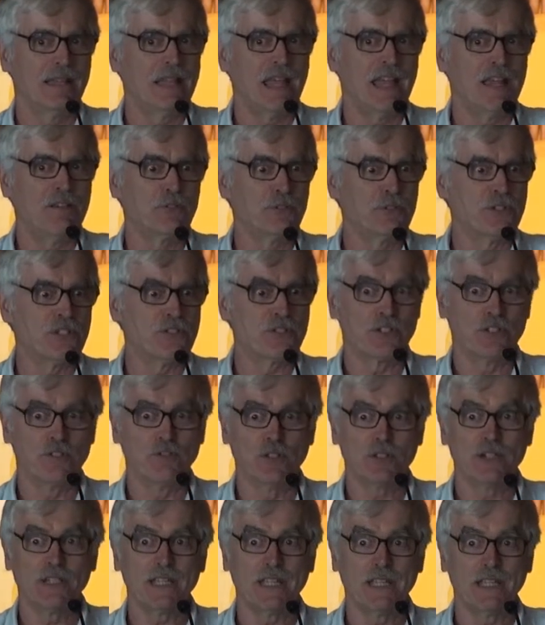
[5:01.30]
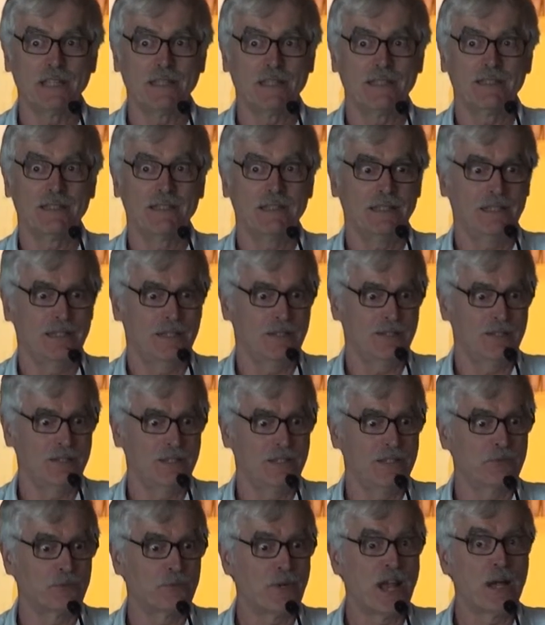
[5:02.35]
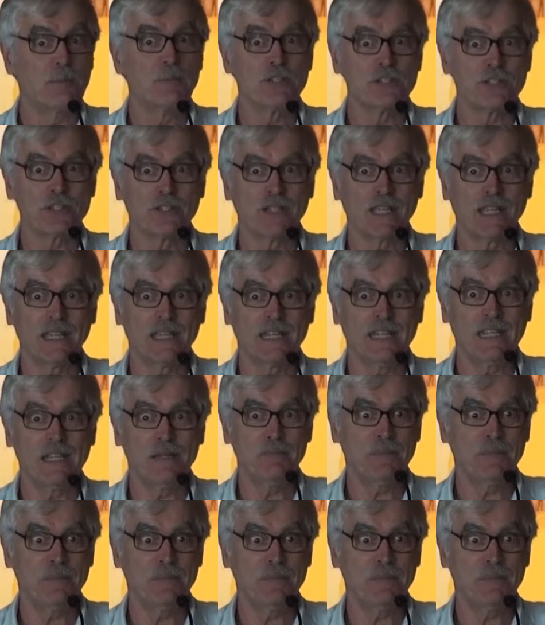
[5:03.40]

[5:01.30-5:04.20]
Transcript: everyone's sort of looking, the robber's looking at